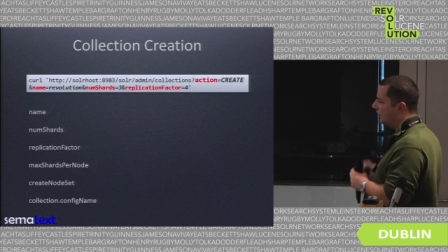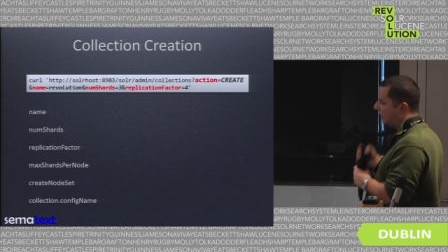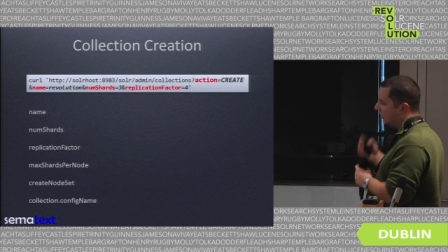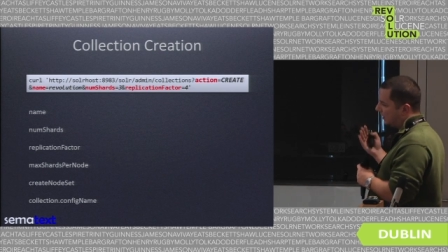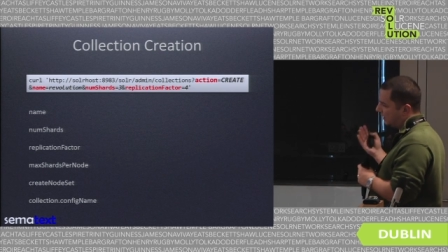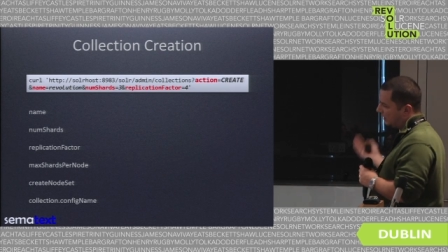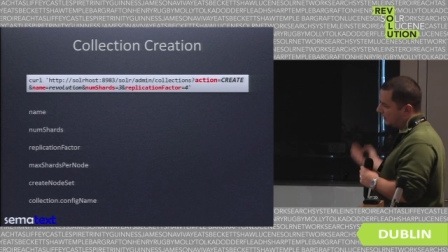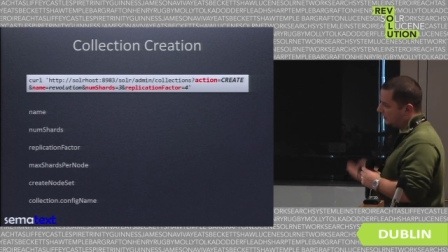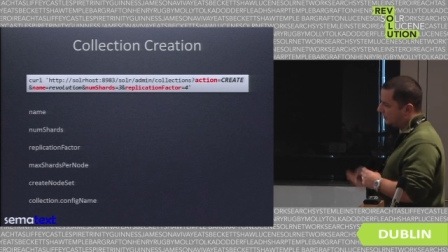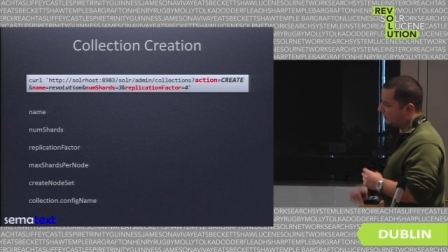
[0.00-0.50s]

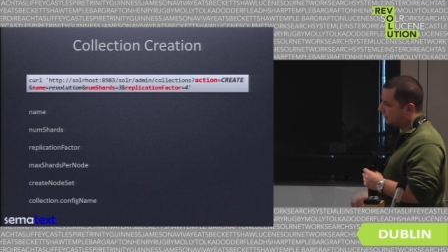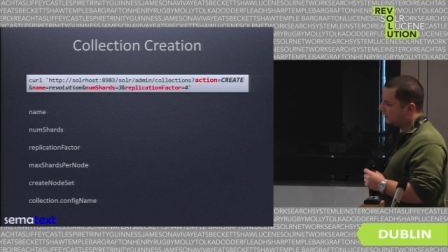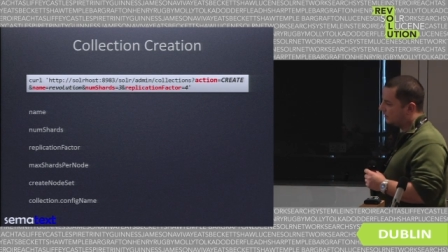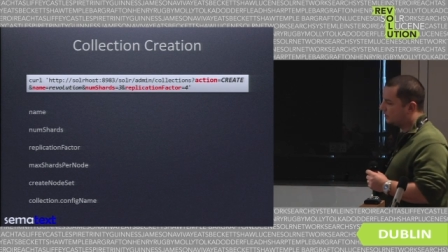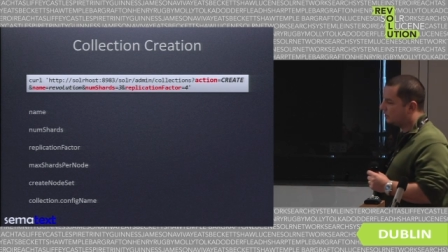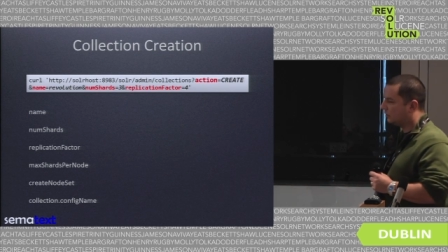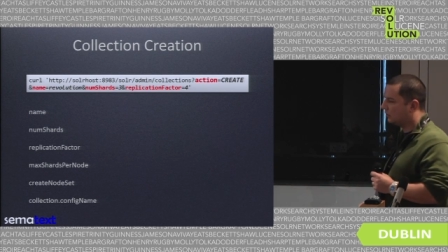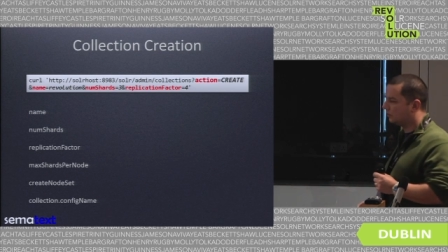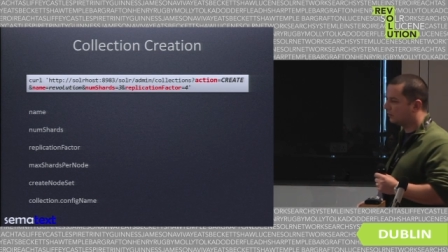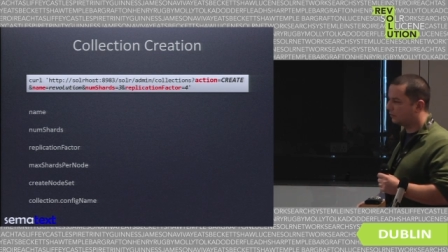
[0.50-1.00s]
and
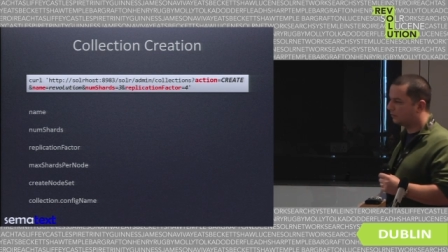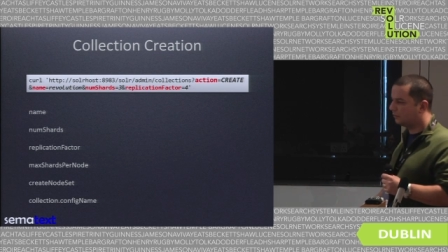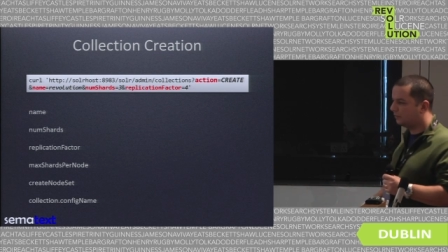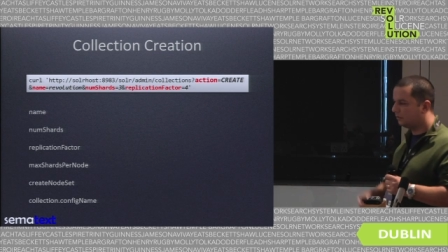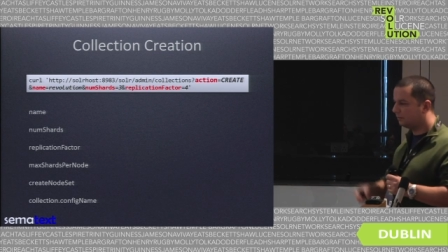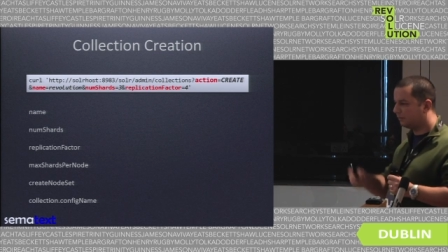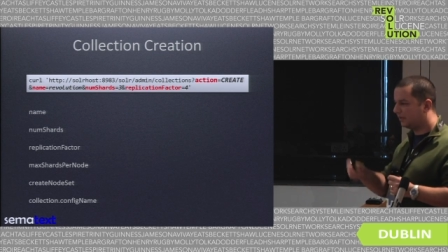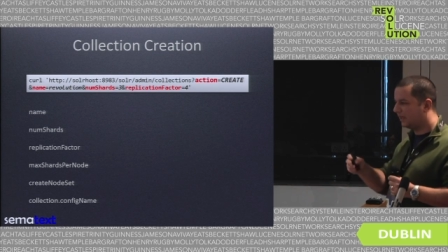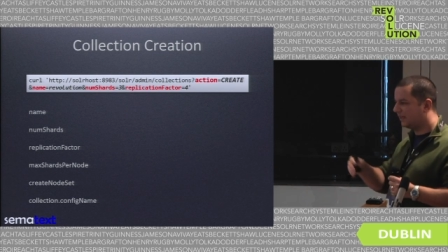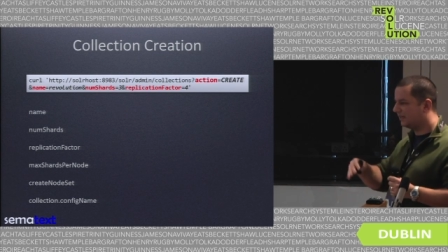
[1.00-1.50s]
Solr will
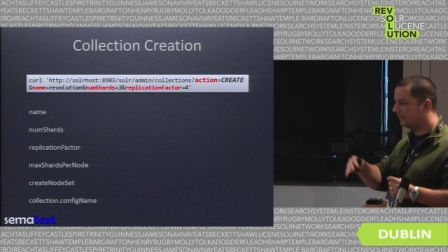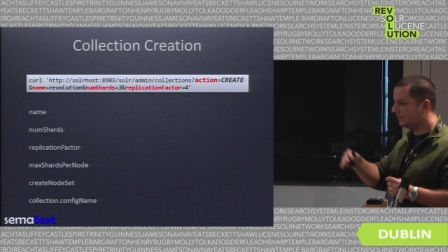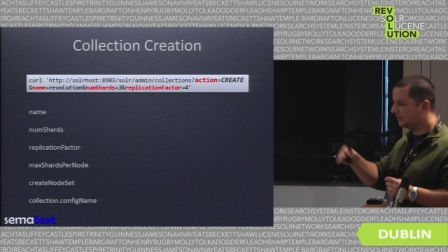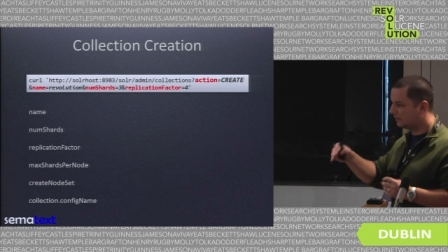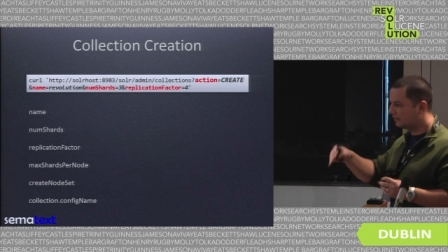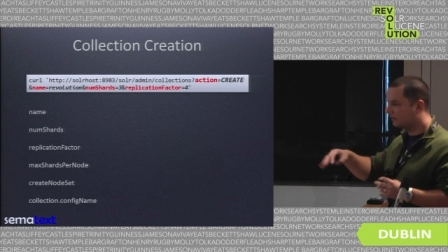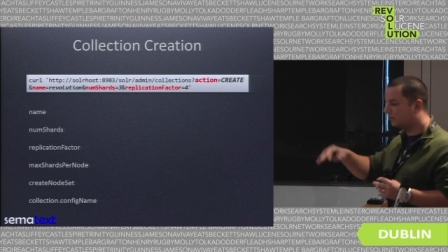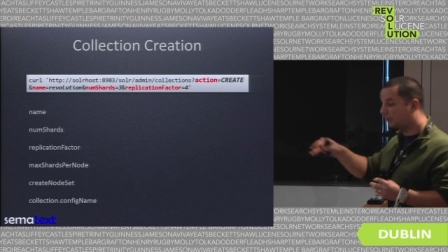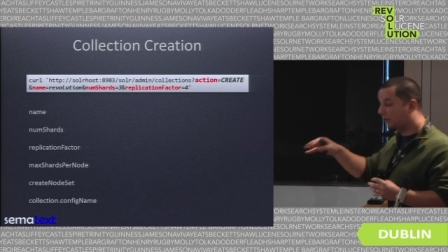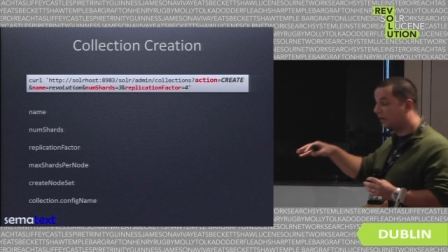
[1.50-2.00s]
place,
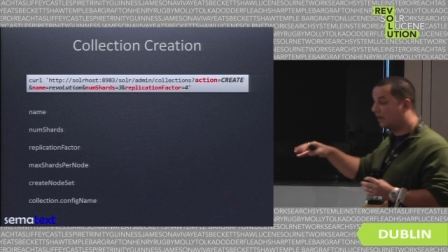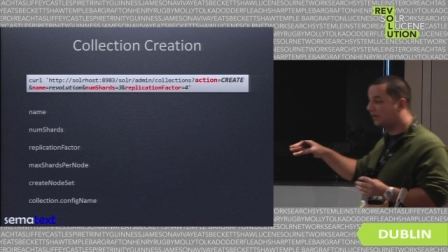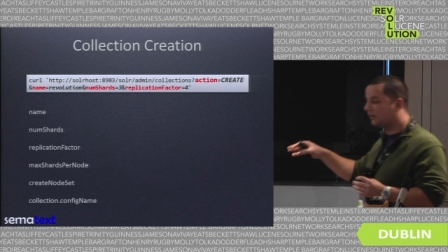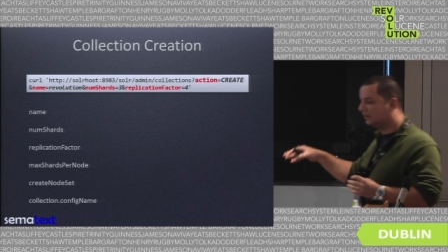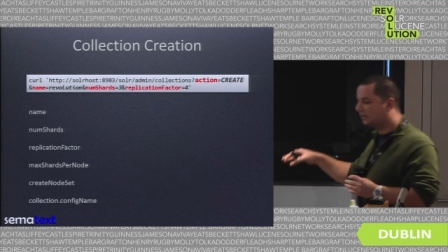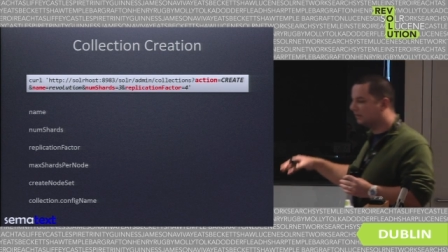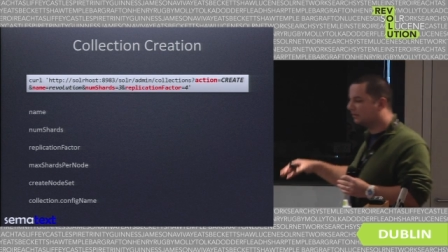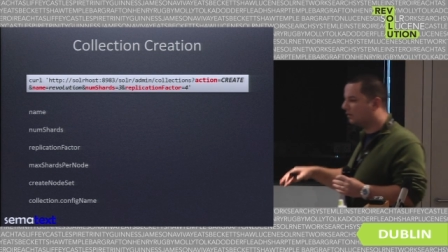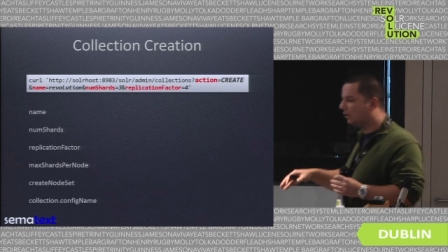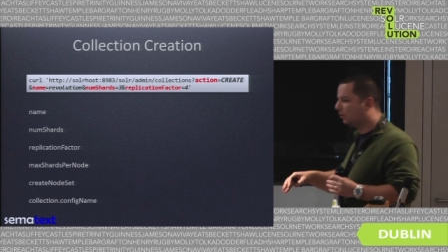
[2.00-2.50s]
create
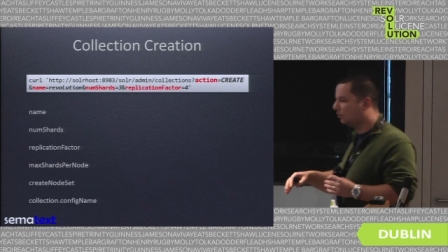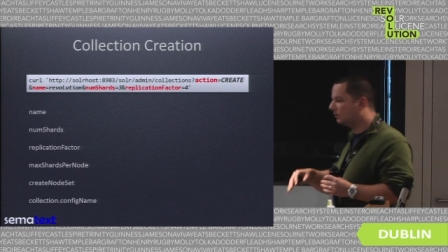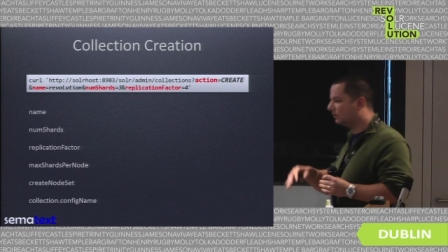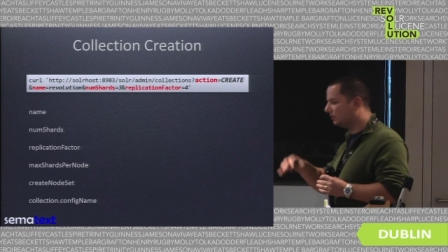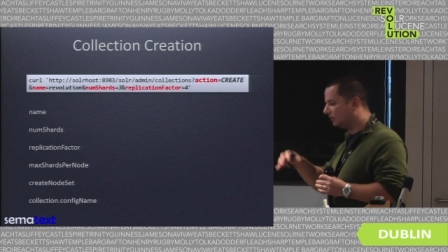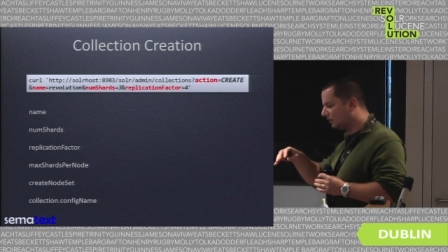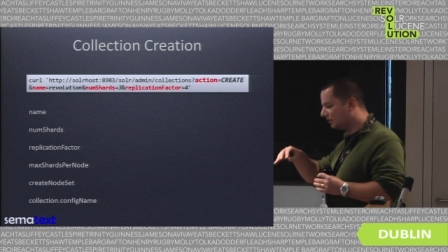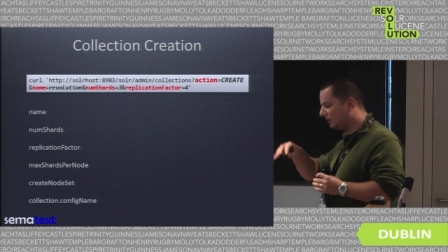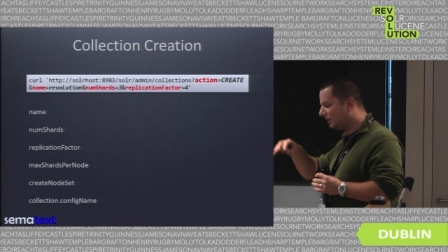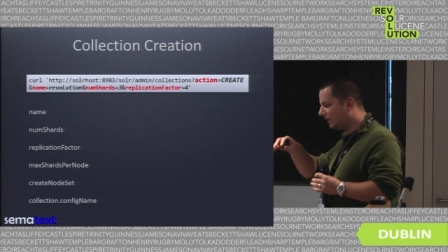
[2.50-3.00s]
the node,
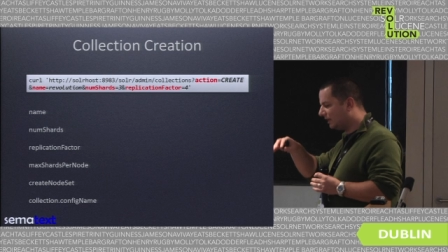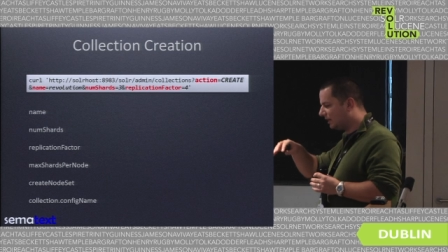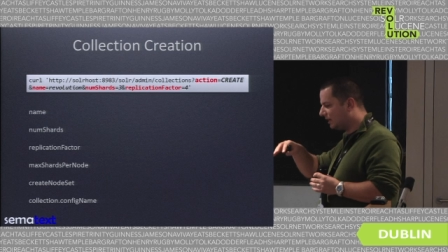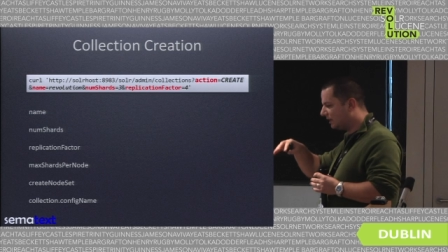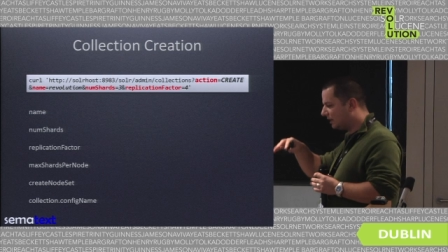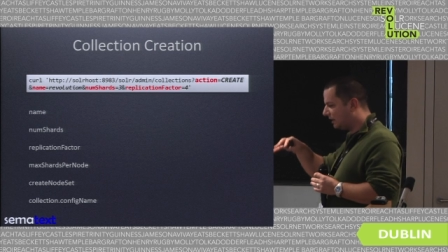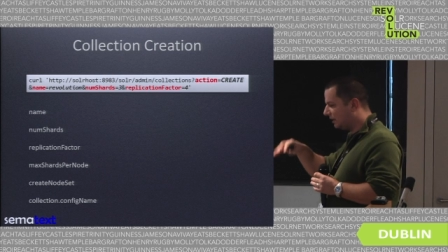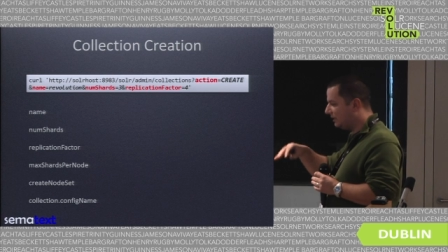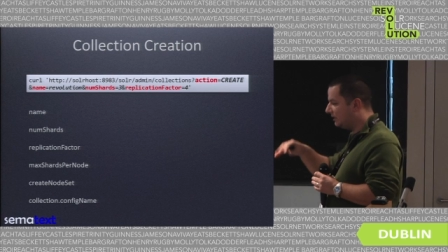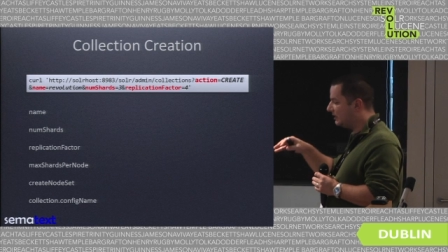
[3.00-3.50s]
the,
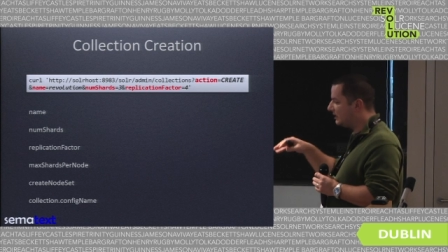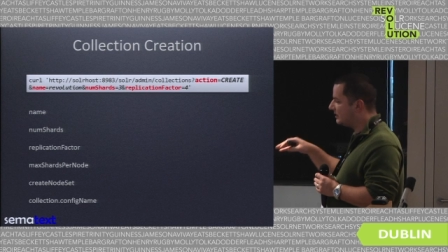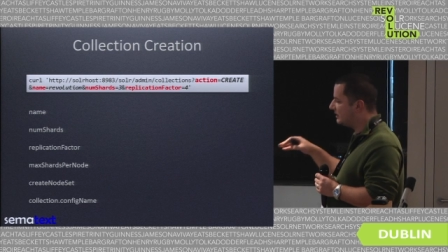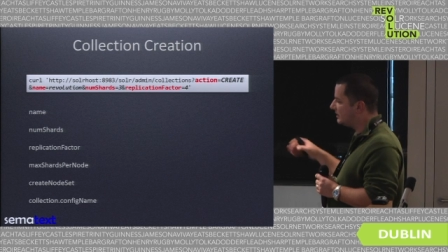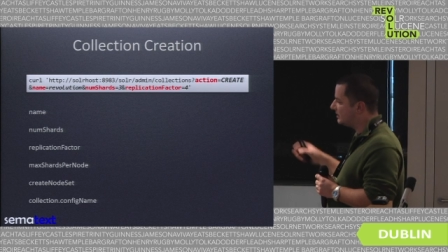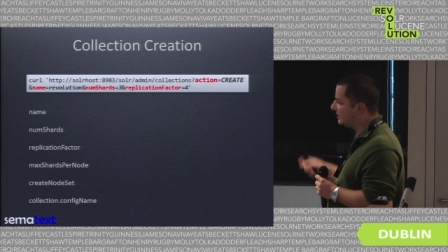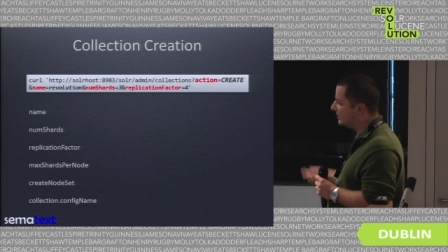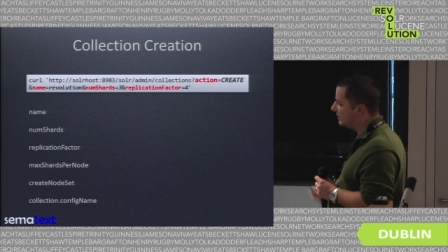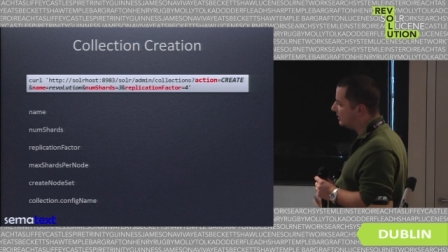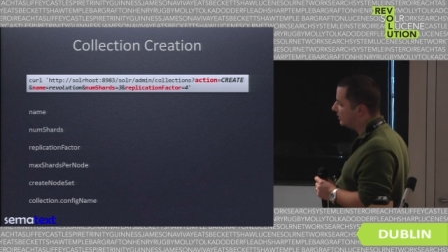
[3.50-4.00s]
the
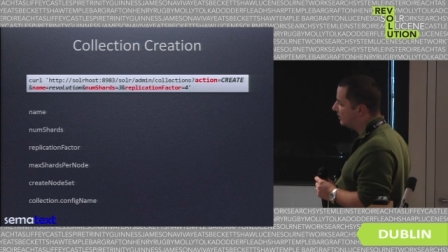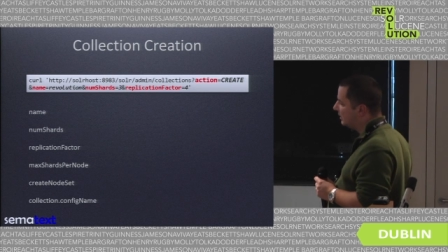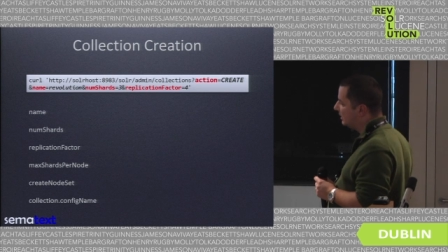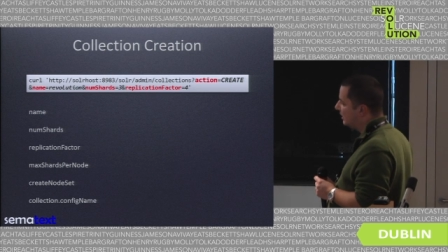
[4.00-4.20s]
indices there.